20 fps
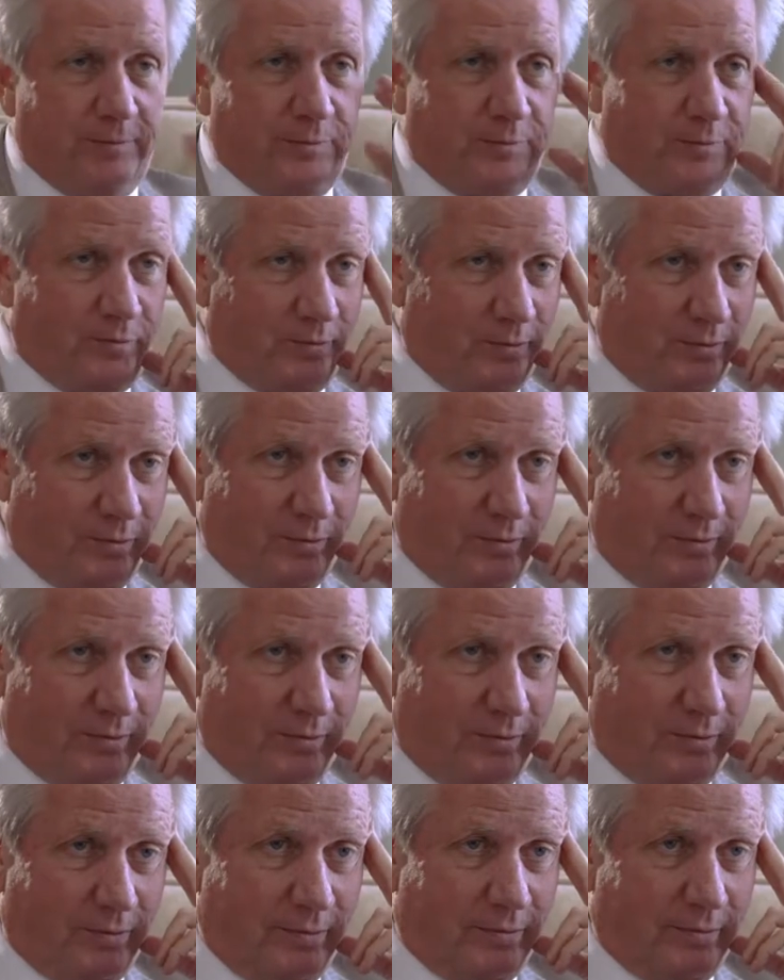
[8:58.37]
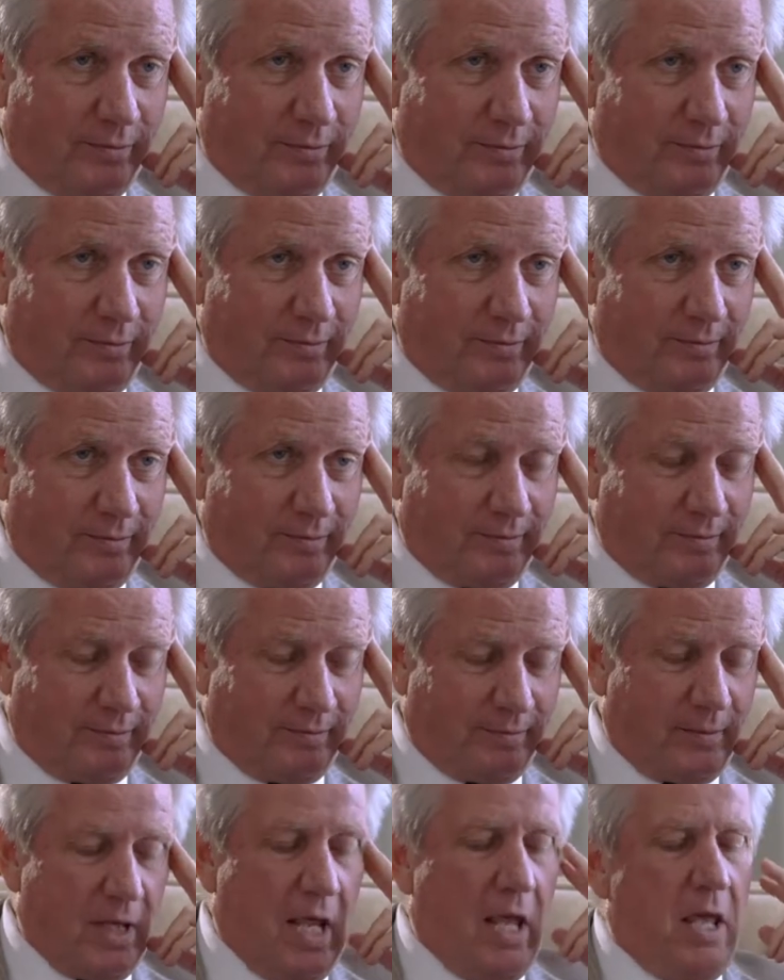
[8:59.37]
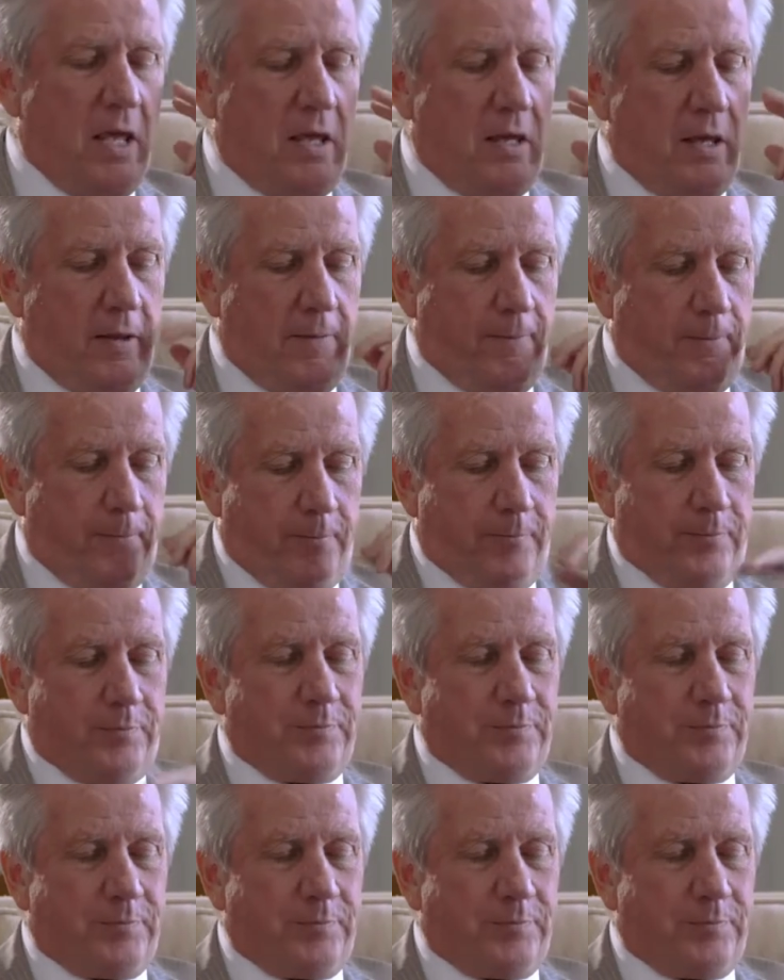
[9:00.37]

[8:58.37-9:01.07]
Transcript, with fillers: No one's radar, no. Oh, well, maybe